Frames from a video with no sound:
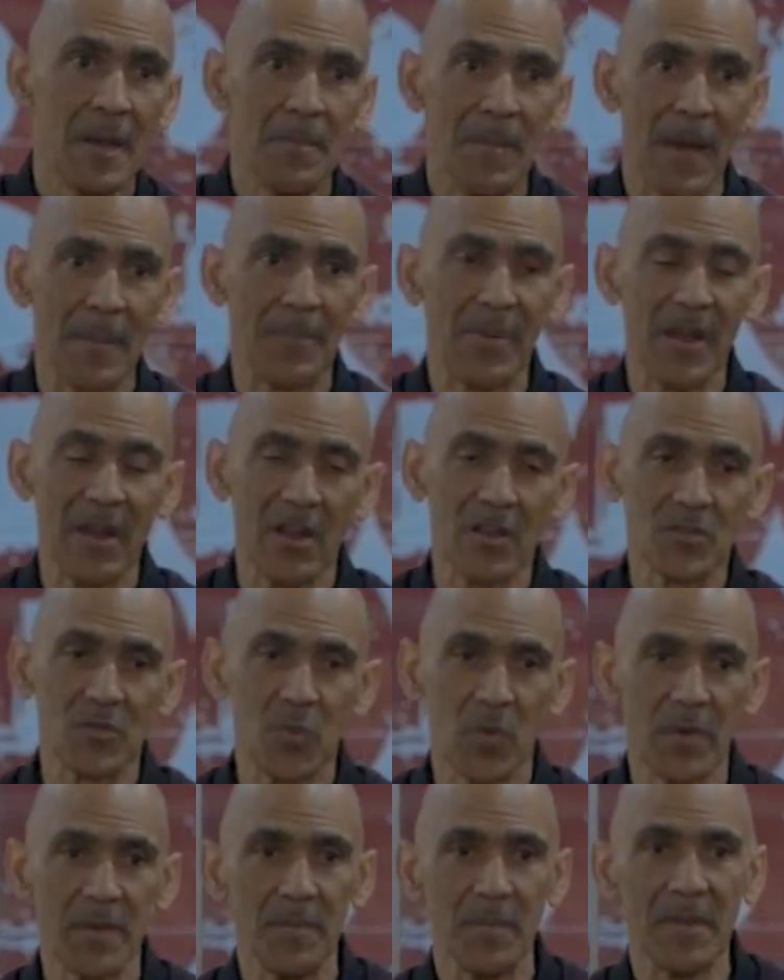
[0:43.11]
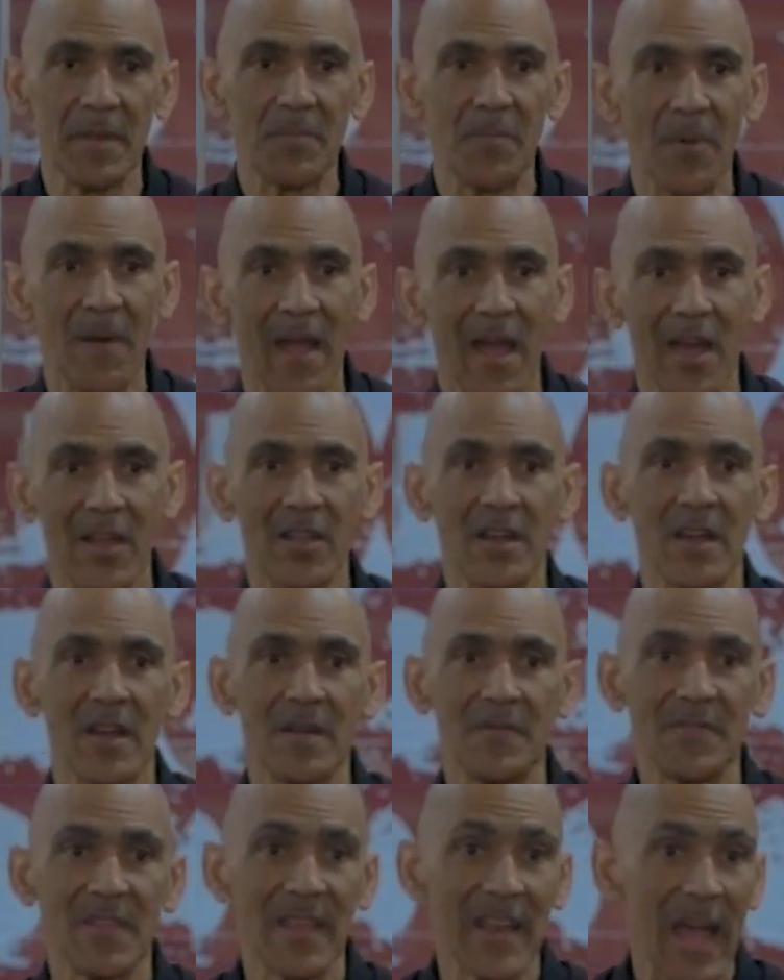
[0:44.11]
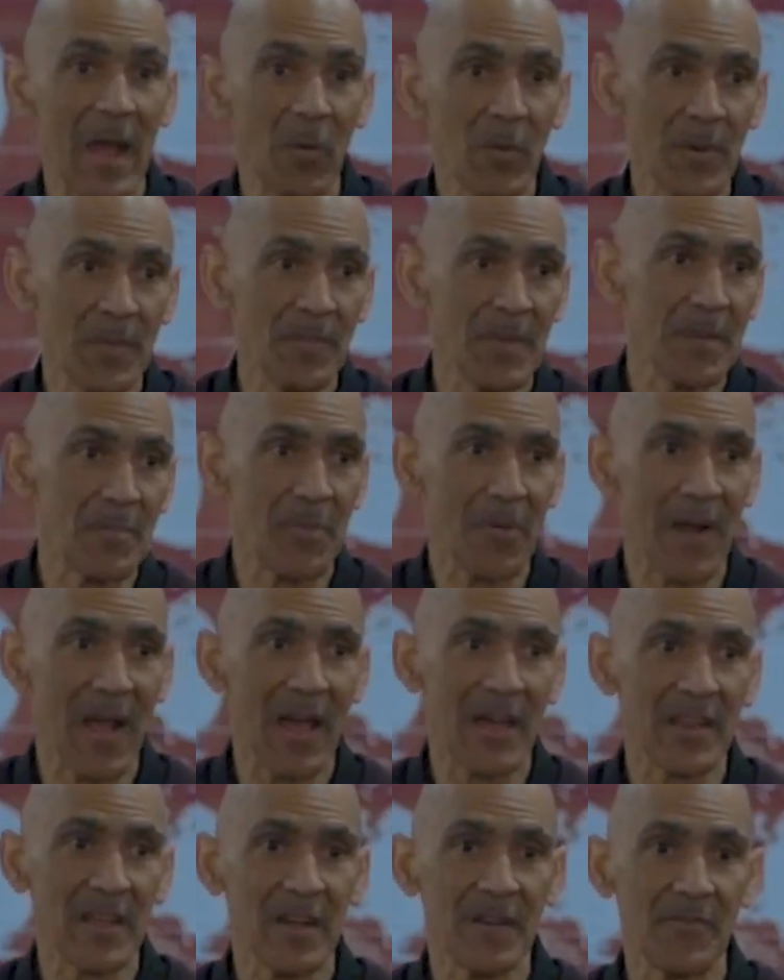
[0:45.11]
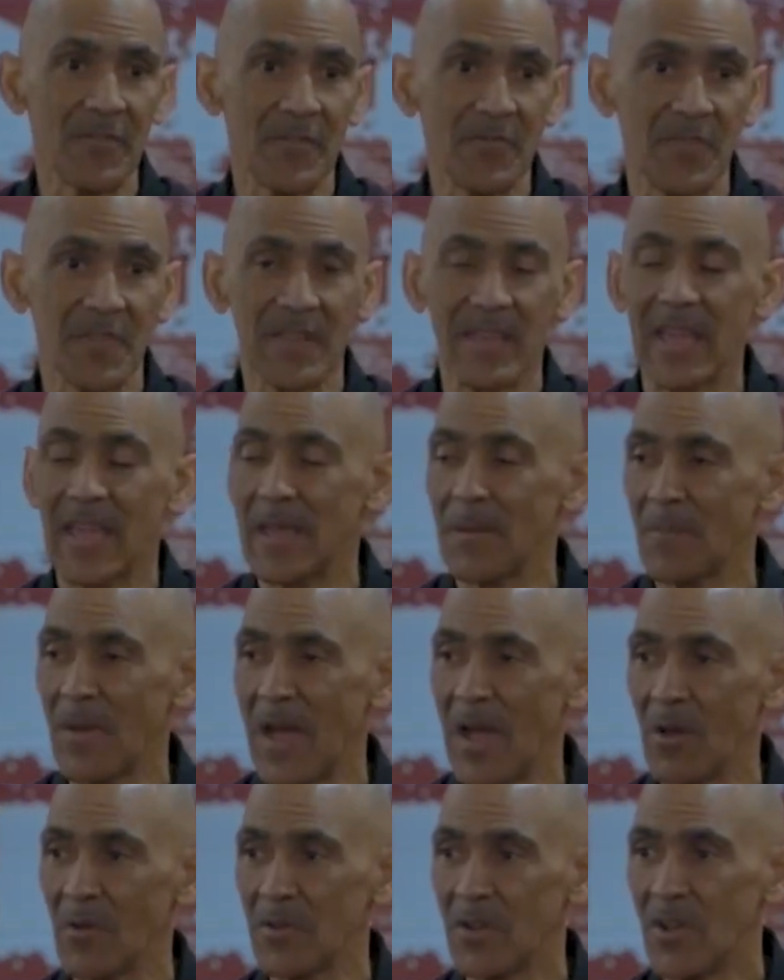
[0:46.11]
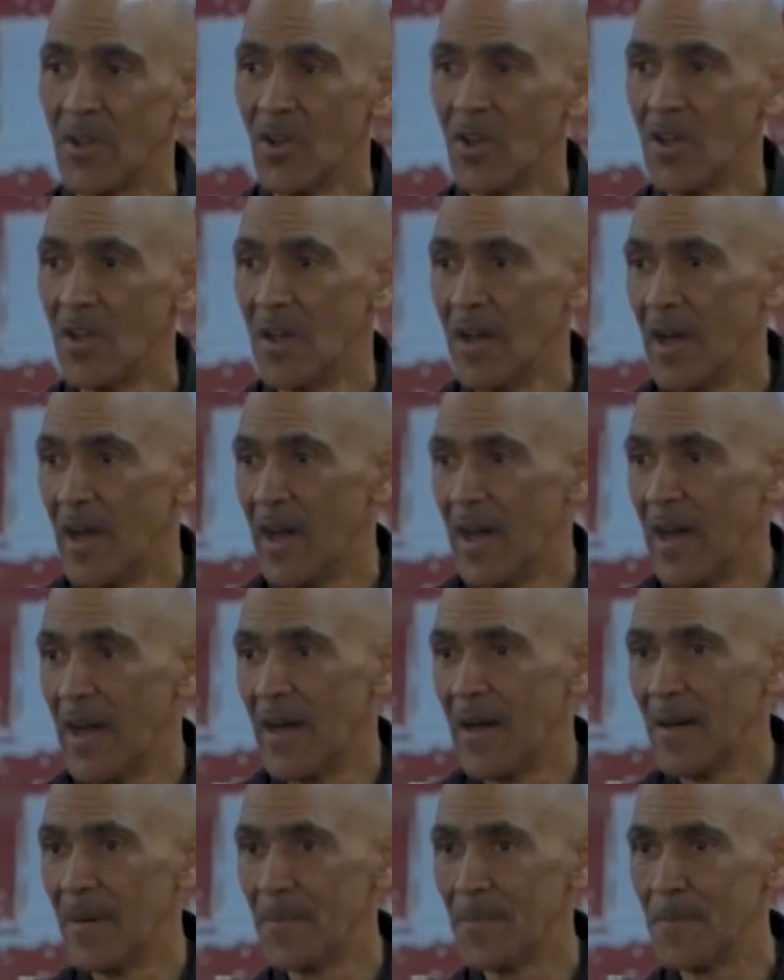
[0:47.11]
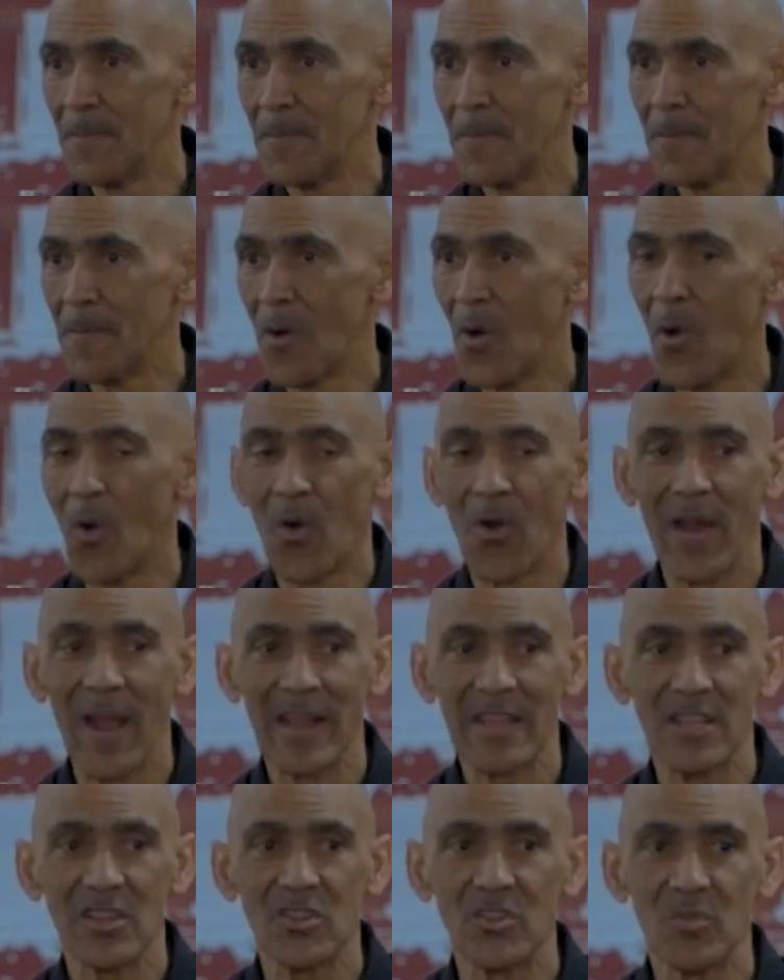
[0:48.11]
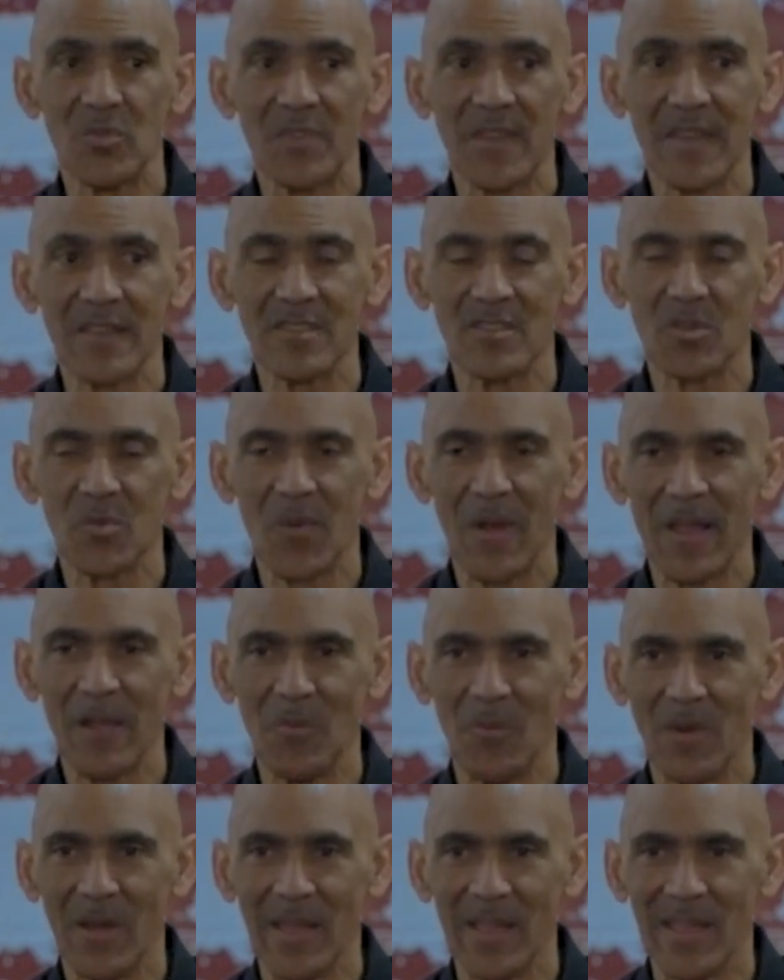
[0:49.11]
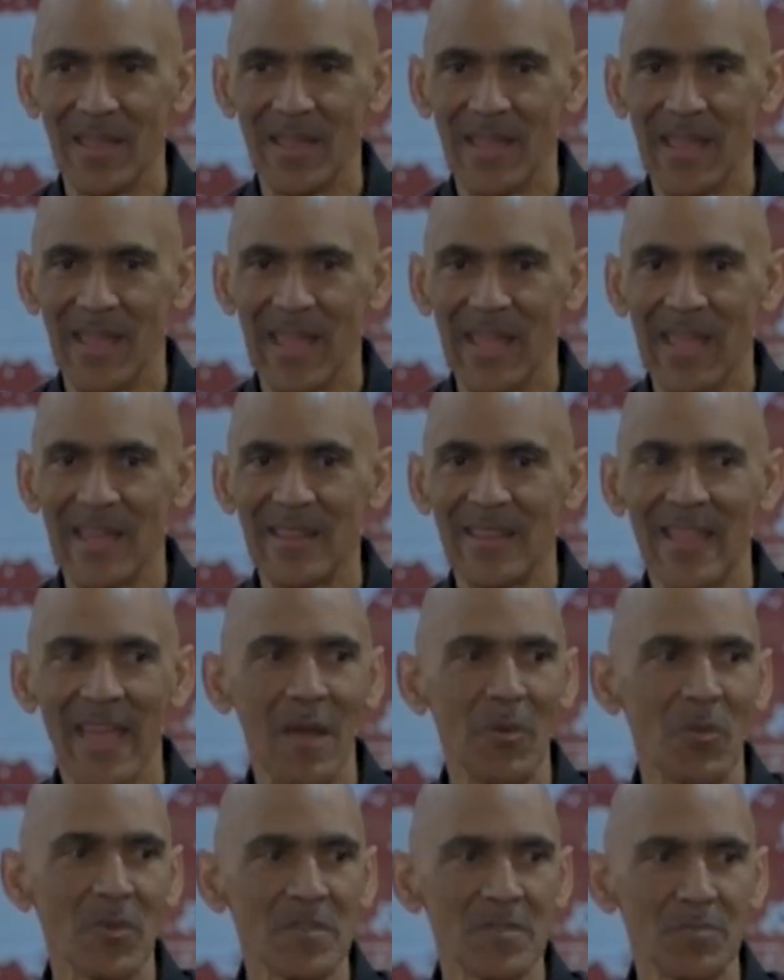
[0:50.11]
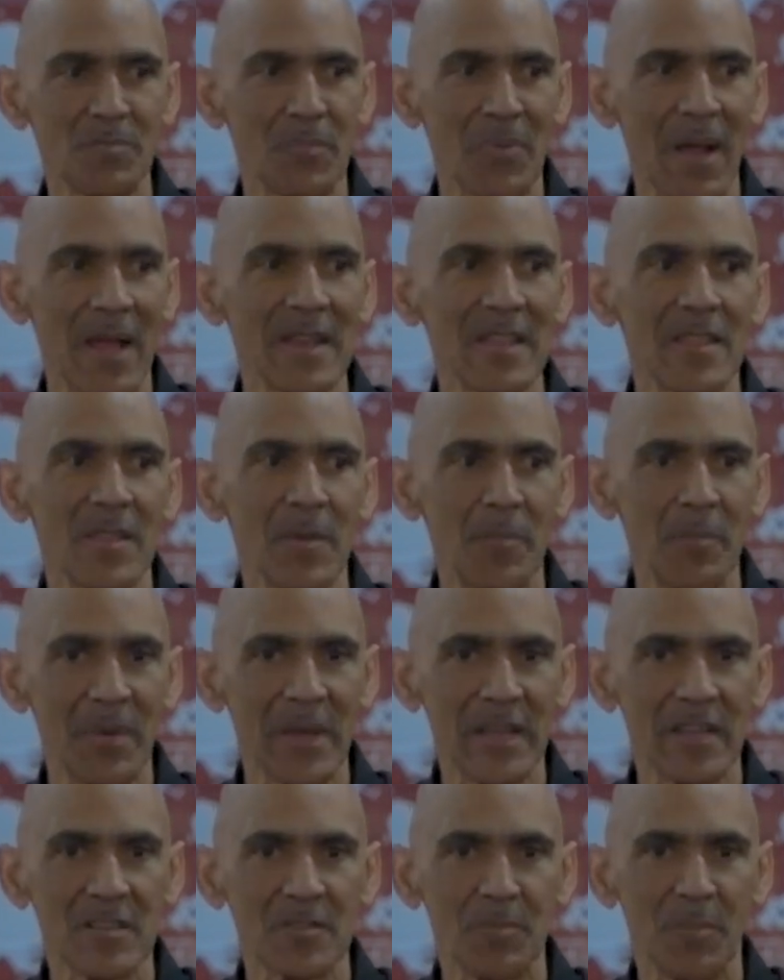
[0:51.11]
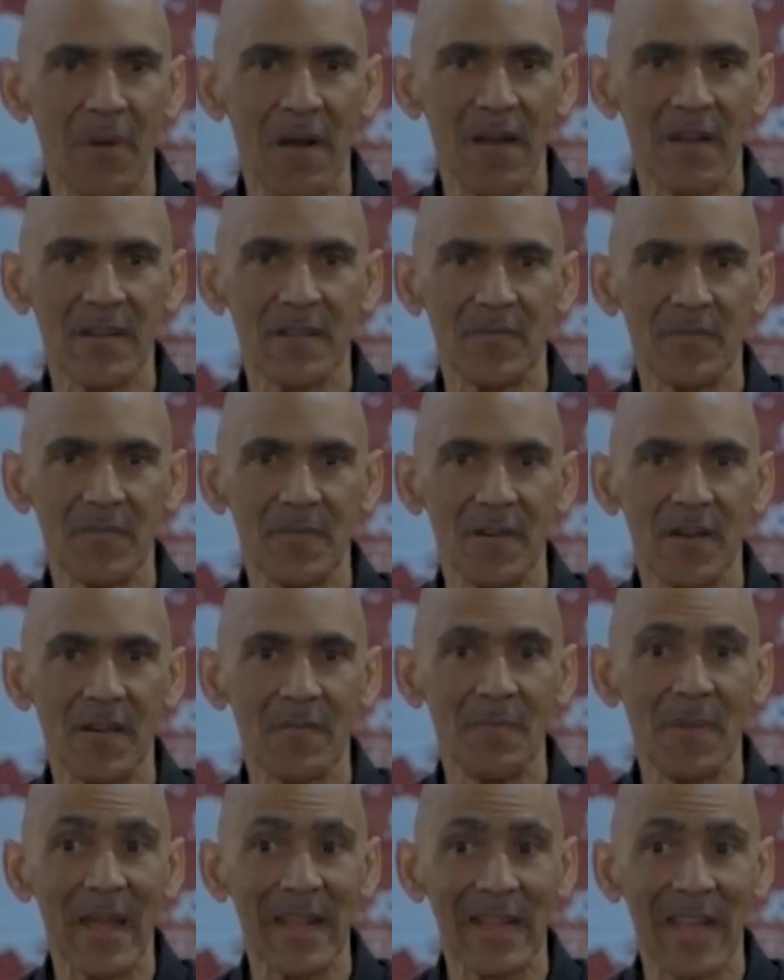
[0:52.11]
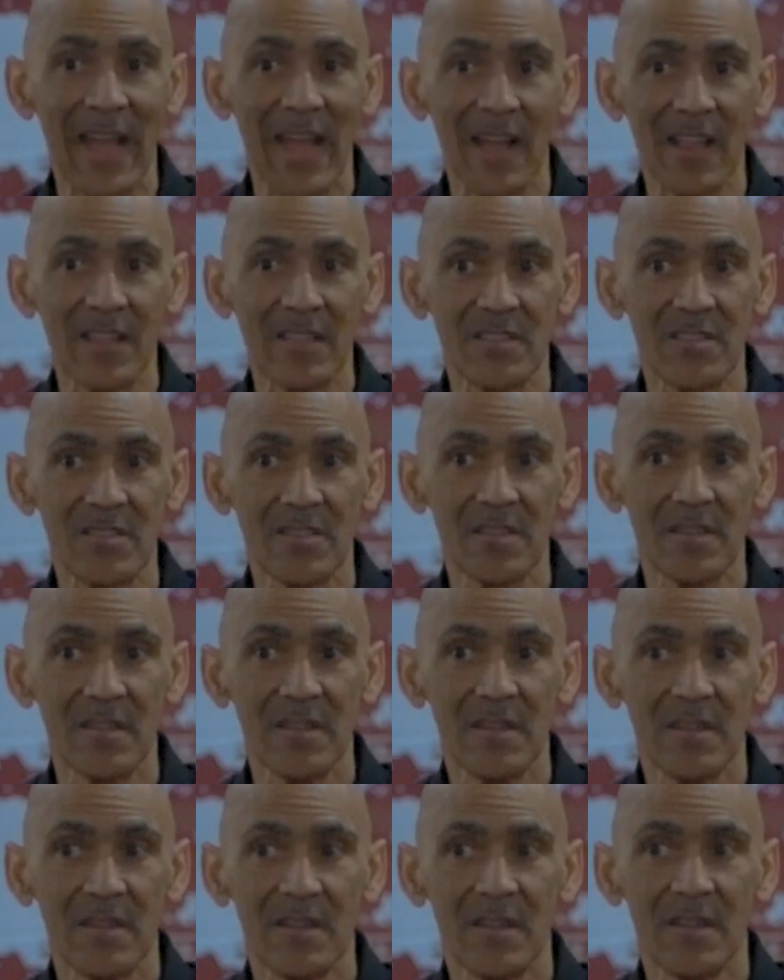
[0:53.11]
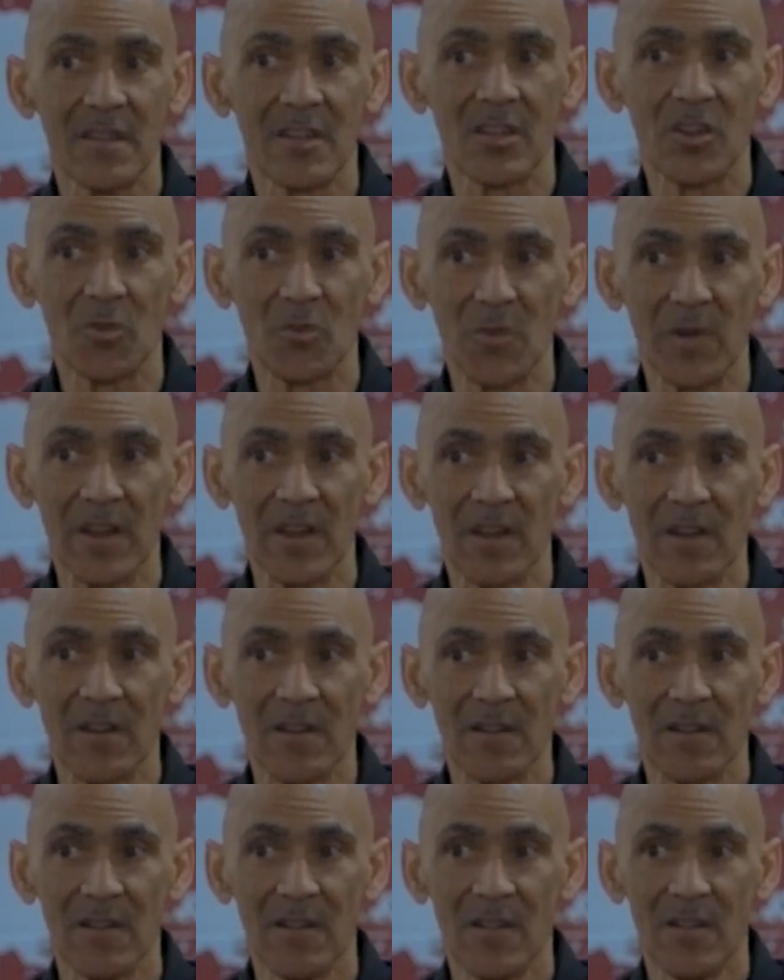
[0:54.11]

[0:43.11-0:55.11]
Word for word: my parents wouldn't be proud of, that I wouldn't be proud of if it came out, uh, or I could do things the right way. And that was probably the biggest part of, of my college career